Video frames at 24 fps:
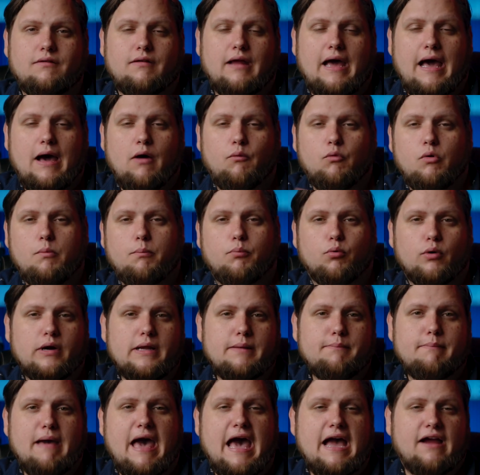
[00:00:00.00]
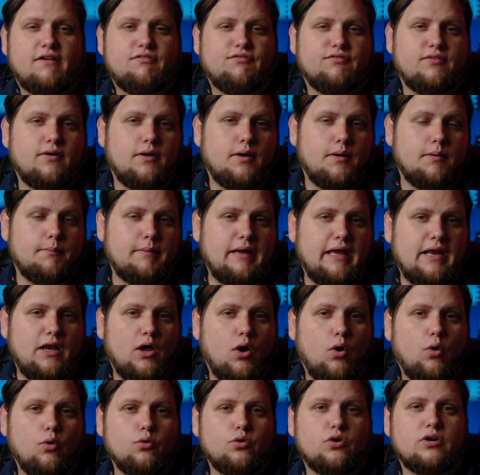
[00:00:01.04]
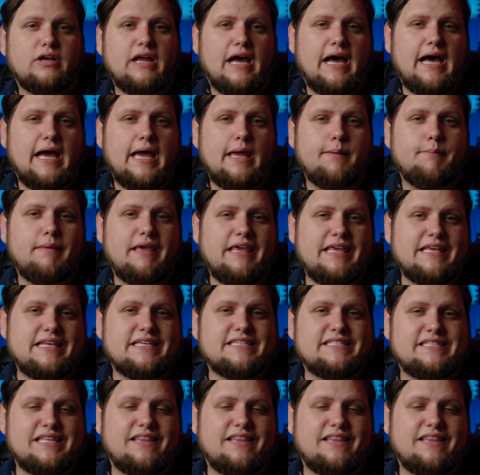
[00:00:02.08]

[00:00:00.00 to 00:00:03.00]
I will bring back from an older time is